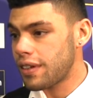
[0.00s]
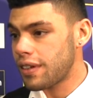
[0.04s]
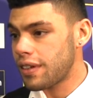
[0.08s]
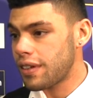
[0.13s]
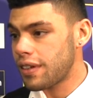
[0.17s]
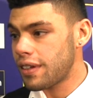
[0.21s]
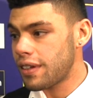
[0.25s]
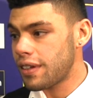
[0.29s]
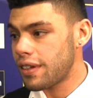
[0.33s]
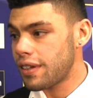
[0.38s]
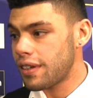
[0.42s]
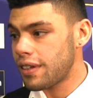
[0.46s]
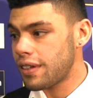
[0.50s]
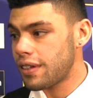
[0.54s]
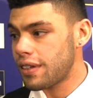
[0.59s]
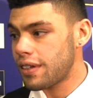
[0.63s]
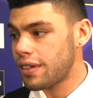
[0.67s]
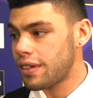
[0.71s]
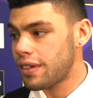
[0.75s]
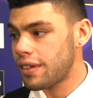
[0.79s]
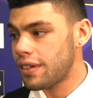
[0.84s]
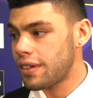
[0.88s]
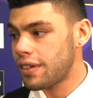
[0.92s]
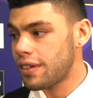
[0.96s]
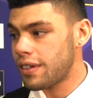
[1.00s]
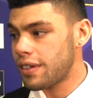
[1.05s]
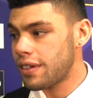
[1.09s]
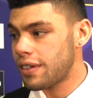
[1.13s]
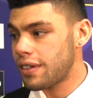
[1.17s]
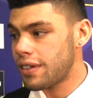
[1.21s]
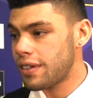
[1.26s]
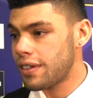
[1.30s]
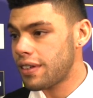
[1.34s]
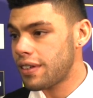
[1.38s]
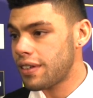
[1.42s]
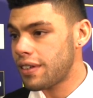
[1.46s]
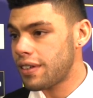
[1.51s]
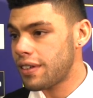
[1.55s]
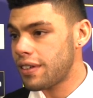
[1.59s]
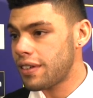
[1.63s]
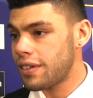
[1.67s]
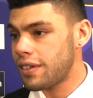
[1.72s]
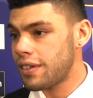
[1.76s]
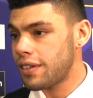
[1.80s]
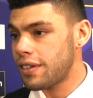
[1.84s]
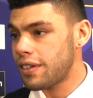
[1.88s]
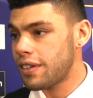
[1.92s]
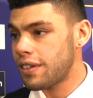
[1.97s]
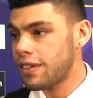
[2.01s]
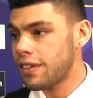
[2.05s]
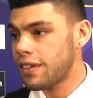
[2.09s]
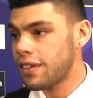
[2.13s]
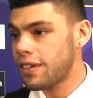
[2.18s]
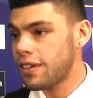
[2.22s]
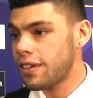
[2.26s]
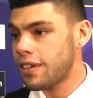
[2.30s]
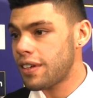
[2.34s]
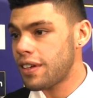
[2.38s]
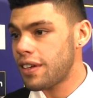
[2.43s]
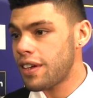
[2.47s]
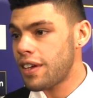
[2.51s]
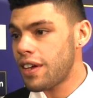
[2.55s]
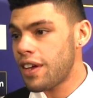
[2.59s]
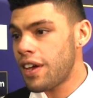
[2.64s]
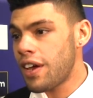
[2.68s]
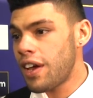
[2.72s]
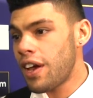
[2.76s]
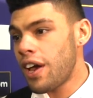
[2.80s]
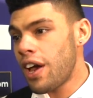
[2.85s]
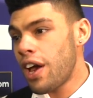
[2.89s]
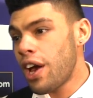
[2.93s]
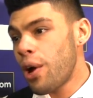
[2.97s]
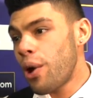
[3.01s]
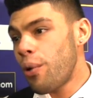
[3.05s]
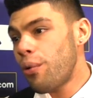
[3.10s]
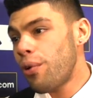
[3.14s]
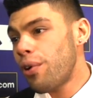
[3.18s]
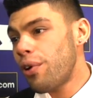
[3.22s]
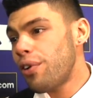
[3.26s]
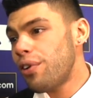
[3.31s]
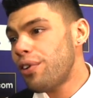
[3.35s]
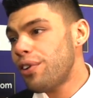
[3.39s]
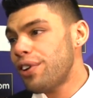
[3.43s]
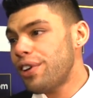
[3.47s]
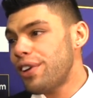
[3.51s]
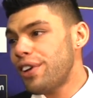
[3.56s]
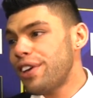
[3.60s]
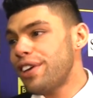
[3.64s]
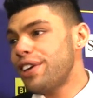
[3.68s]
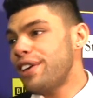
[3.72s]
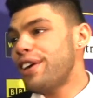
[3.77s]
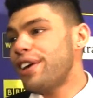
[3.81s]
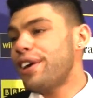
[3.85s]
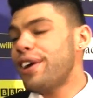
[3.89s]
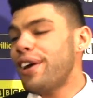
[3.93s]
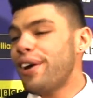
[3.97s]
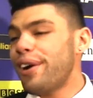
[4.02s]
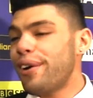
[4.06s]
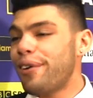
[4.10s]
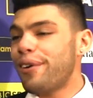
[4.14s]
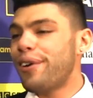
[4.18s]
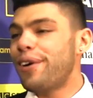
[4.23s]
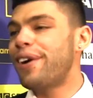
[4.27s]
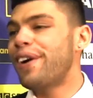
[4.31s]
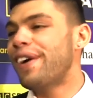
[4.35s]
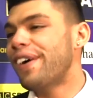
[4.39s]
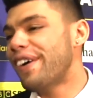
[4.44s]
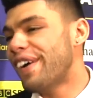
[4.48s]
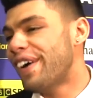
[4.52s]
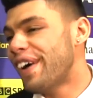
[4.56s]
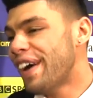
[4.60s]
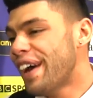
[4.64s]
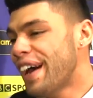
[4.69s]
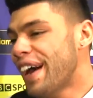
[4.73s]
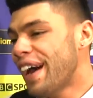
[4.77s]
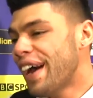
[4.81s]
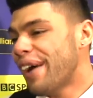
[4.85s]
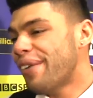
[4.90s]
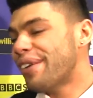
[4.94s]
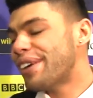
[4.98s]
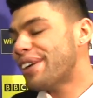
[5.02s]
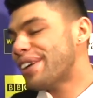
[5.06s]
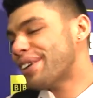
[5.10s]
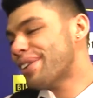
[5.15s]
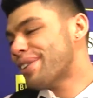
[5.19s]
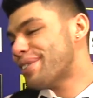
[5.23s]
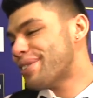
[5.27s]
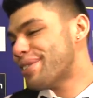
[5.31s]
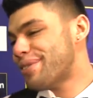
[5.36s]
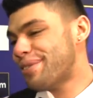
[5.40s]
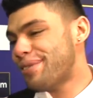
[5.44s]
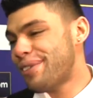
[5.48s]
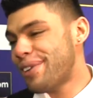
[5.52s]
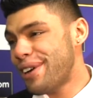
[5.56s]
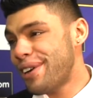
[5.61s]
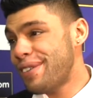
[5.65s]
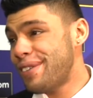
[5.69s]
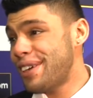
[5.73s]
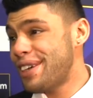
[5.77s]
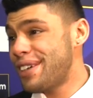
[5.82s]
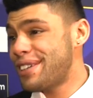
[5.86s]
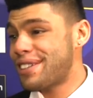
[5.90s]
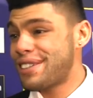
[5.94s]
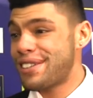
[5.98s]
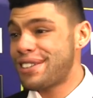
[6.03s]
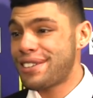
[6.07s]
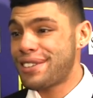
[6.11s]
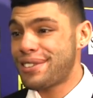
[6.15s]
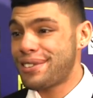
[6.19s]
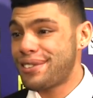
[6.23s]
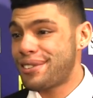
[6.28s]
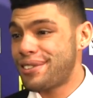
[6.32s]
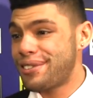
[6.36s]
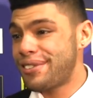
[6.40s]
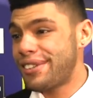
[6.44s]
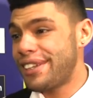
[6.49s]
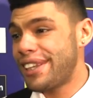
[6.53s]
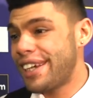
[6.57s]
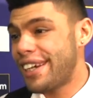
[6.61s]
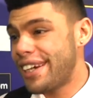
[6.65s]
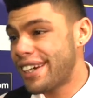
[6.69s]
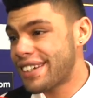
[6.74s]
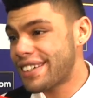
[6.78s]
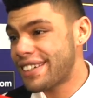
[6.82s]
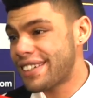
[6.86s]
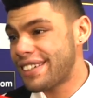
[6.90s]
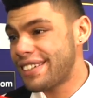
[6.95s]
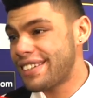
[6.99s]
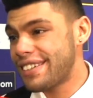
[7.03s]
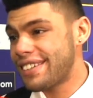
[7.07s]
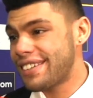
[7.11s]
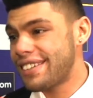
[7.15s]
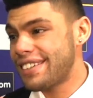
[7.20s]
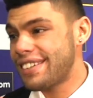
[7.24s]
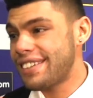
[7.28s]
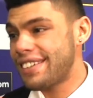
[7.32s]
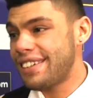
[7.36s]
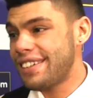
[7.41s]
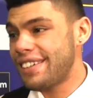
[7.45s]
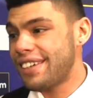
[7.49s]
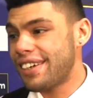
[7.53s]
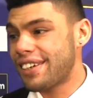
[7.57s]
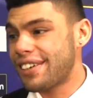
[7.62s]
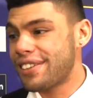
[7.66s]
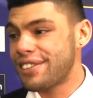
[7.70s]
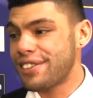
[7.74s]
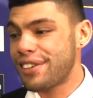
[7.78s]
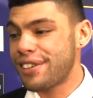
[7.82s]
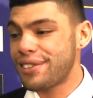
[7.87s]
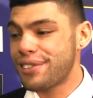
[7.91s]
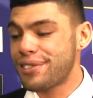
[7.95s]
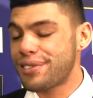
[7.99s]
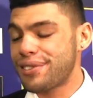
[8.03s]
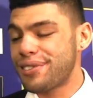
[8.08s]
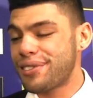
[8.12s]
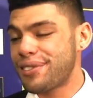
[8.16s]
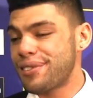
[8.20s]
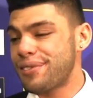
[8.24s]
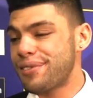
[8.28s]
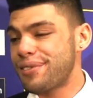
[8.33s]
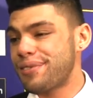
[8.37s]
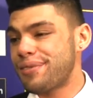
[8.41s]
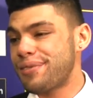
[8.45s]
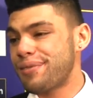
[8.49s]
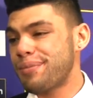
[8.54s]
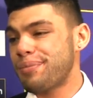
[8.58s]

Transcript: So you must be feeling very confident out there? Well, yeah. When I got to 5 each, I just sort of relaxed, and, you know, because I sort of